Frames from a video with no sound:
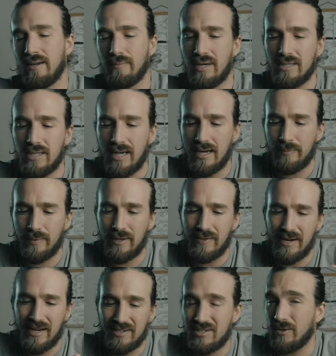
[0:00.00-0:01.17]
in my lineup and
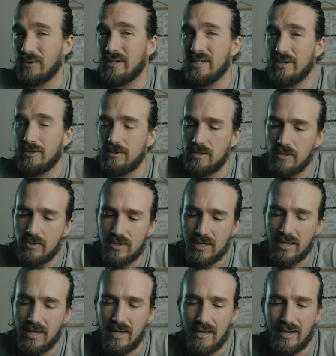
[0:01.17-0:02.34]
that I still continue to use it